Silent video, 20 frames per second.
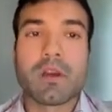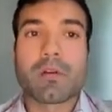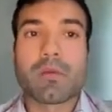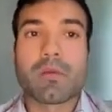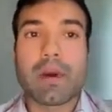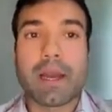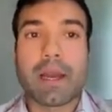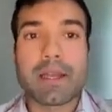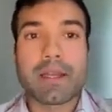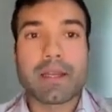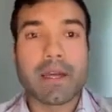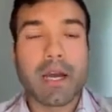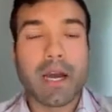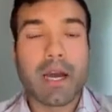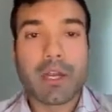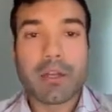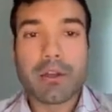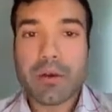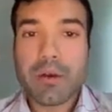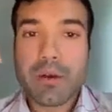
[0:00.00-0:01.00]
Right.
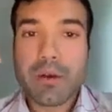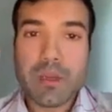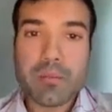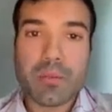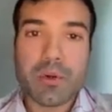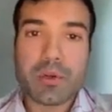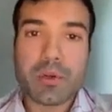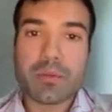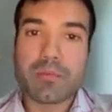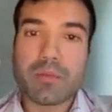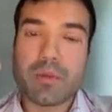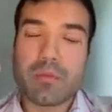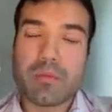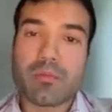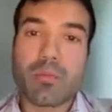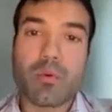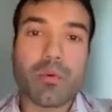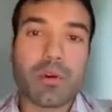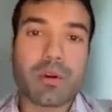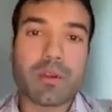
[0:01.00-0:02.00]
Another
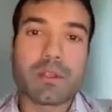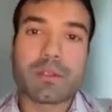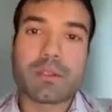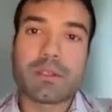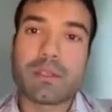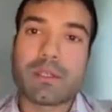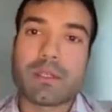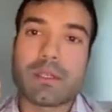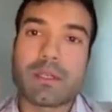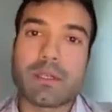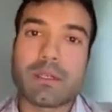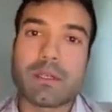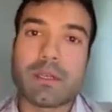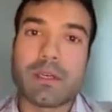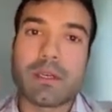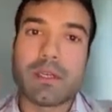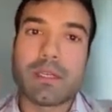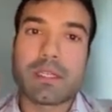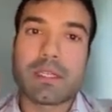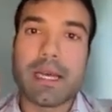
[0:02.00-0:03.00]
important
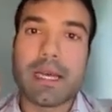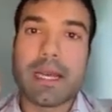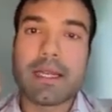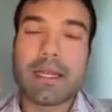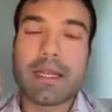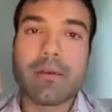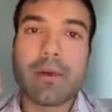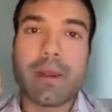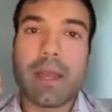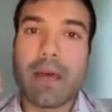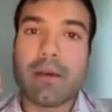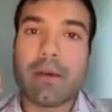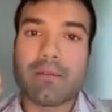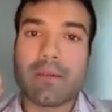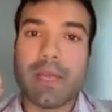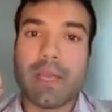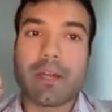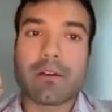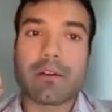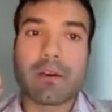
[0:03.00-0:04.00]
insight that we have
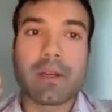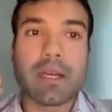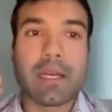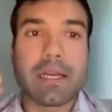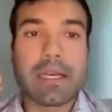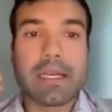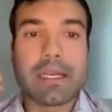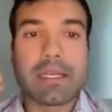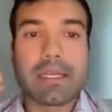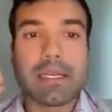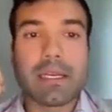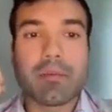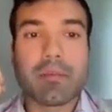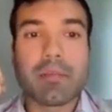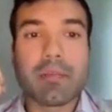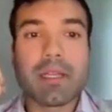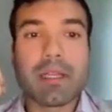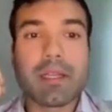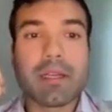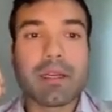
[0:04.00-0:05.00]
gathered is the
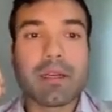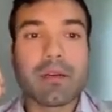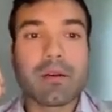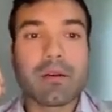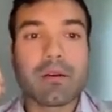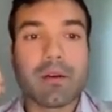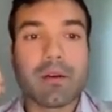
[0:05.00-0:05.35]
ability